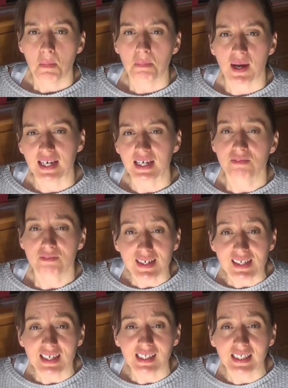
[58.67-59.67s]
but he
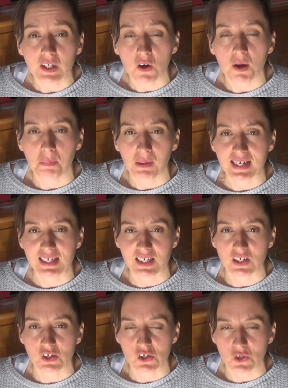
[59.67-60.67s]
recently got a place
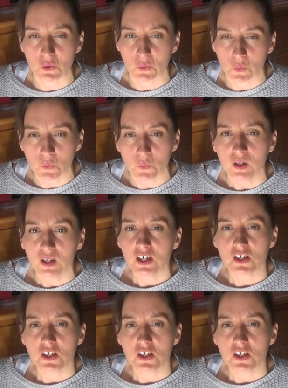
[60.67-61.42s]
in a school,